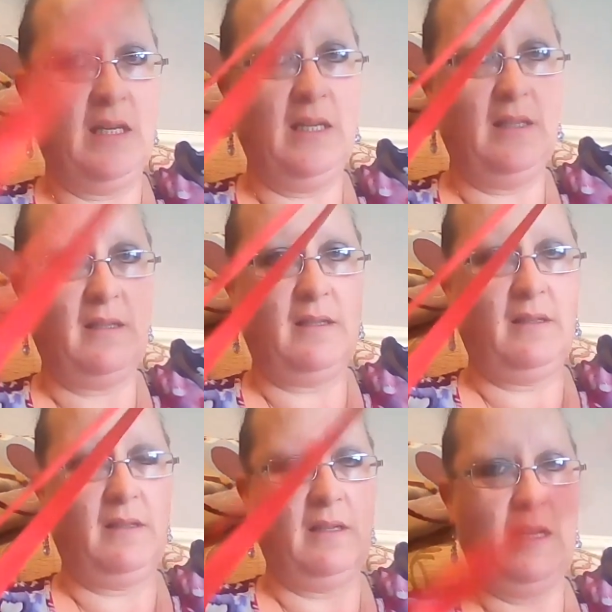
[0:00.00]
and
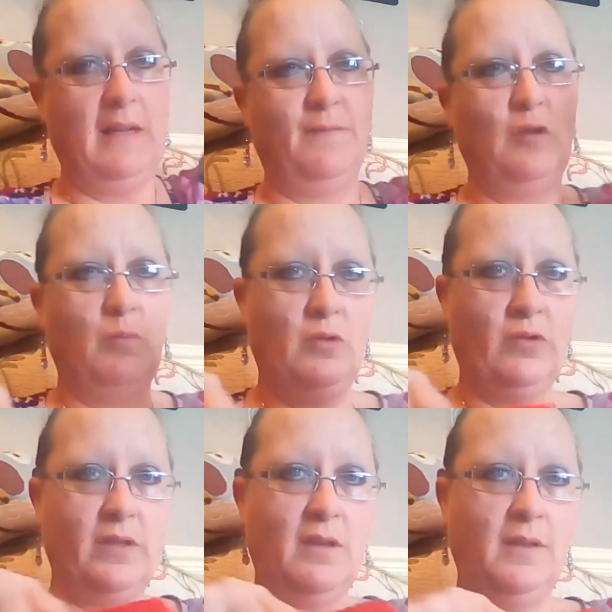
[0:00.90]
I've
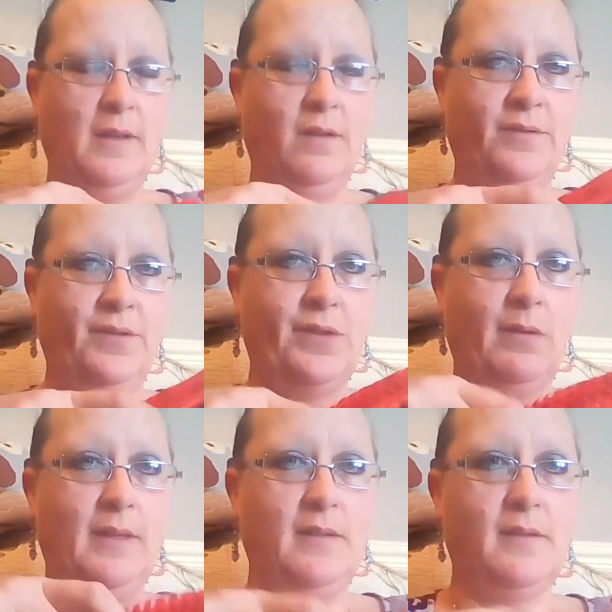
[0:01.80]
double sewn it on,
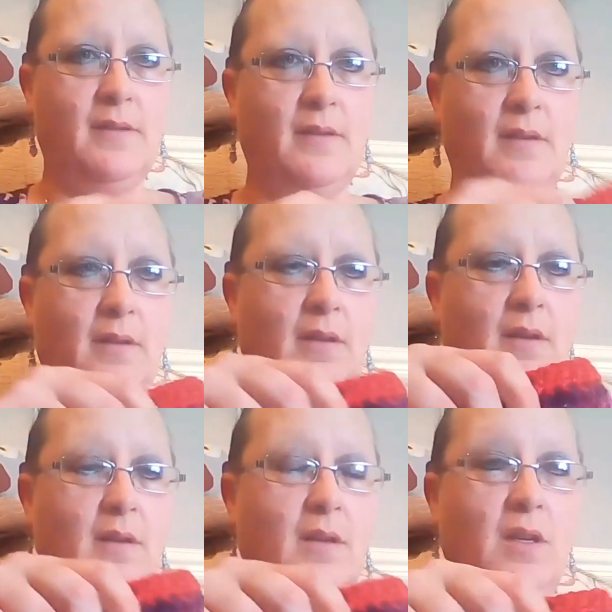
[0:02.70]
so it's
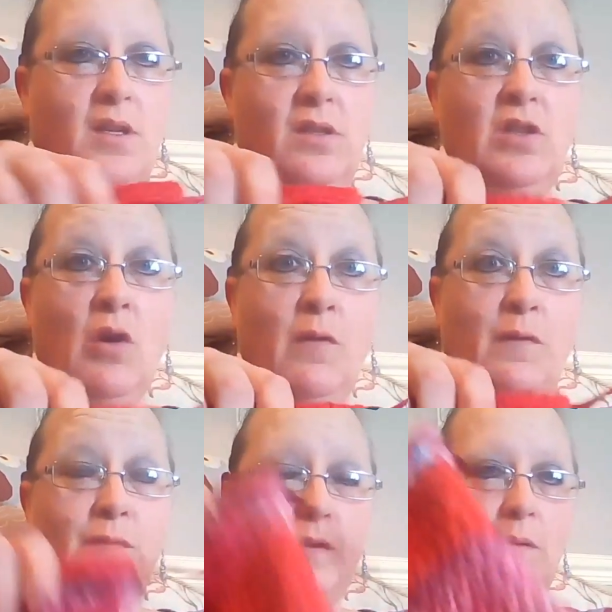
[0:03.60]

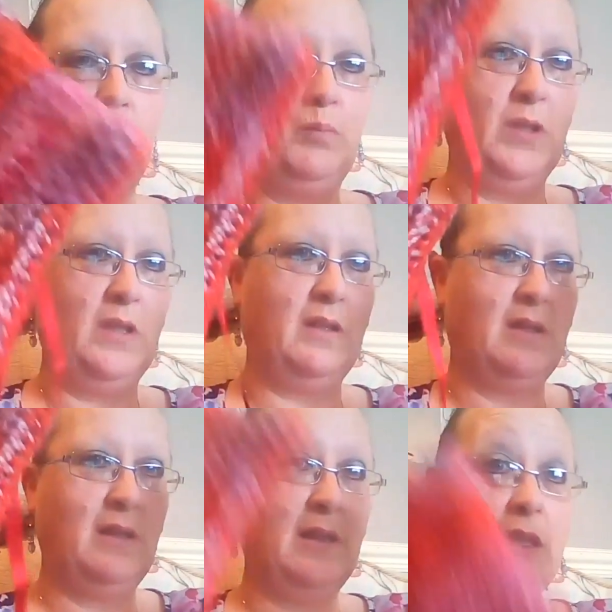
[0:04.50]
tough.
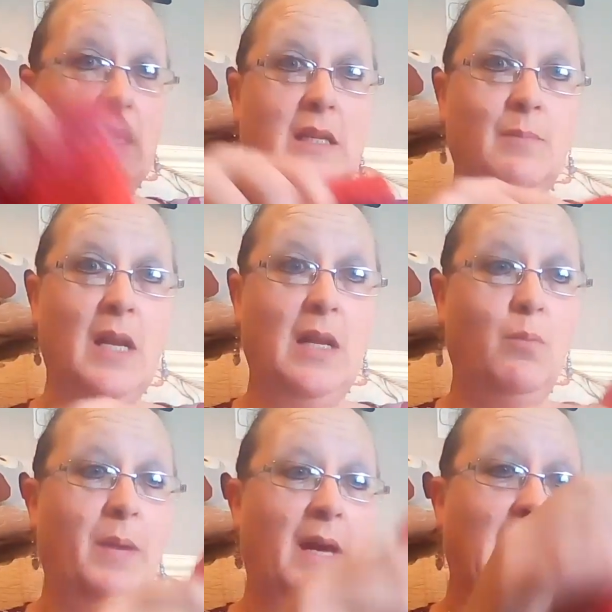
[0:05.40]
But there's my
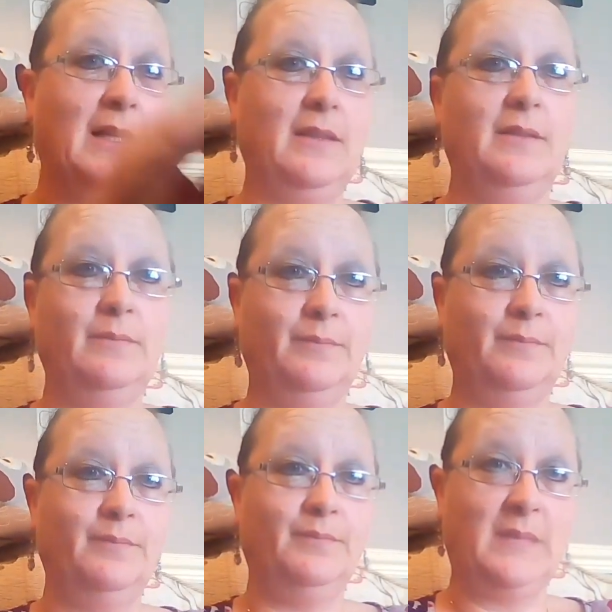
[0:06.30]
little bag.
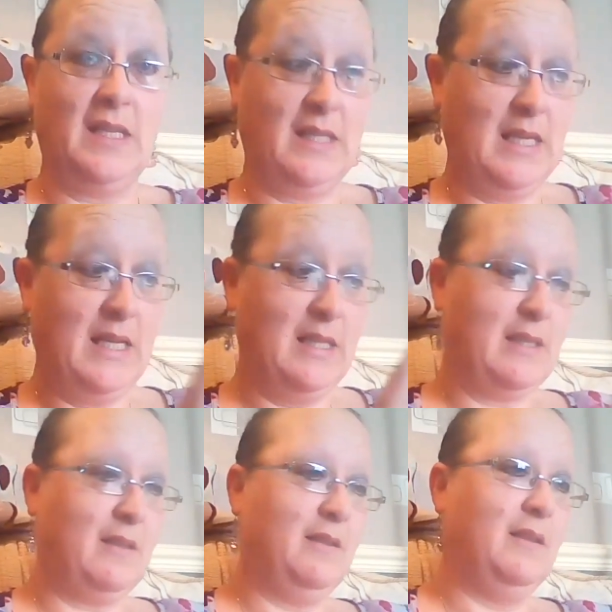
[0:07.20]
That's
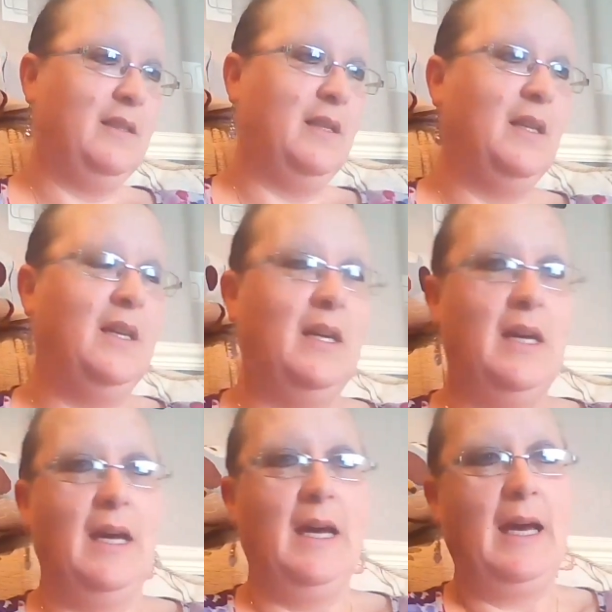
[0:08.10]
it.
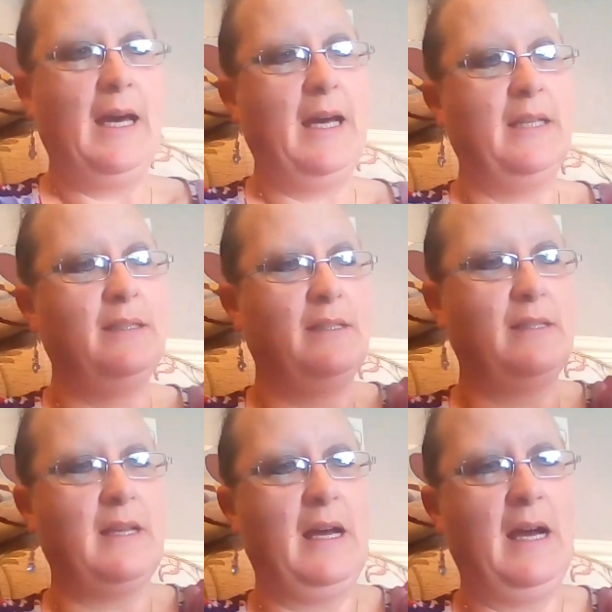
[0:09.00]

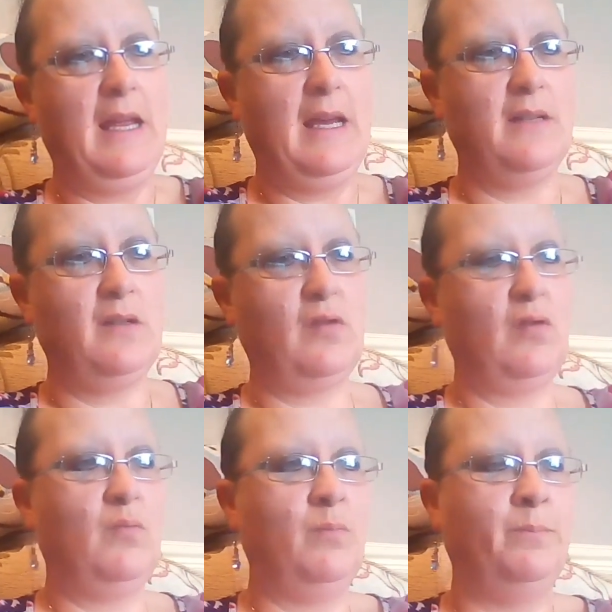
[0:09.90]
And I had
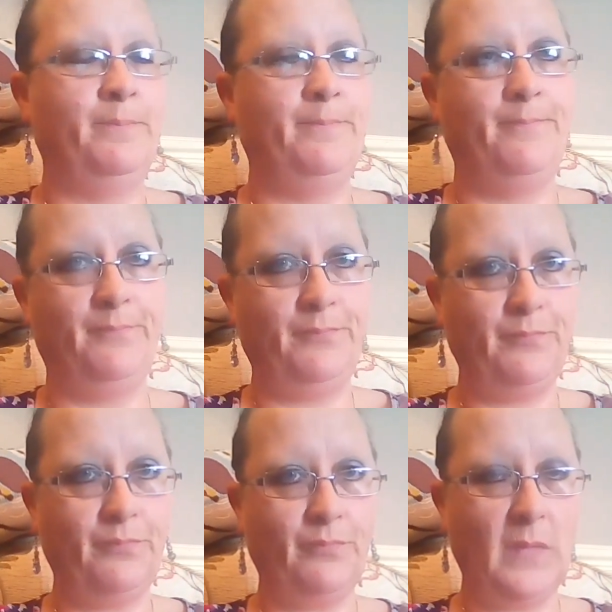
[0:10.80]
some
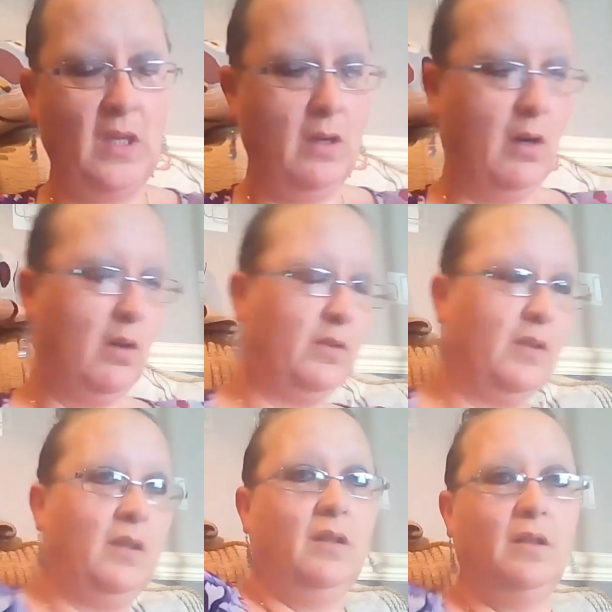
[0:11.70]

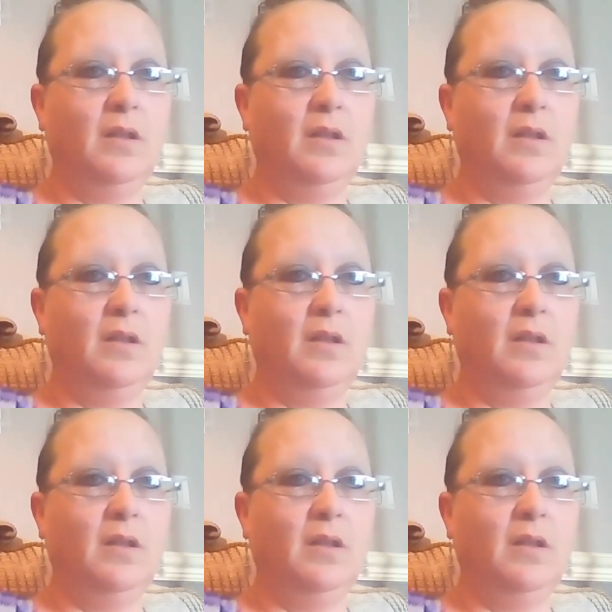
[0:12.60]
yarn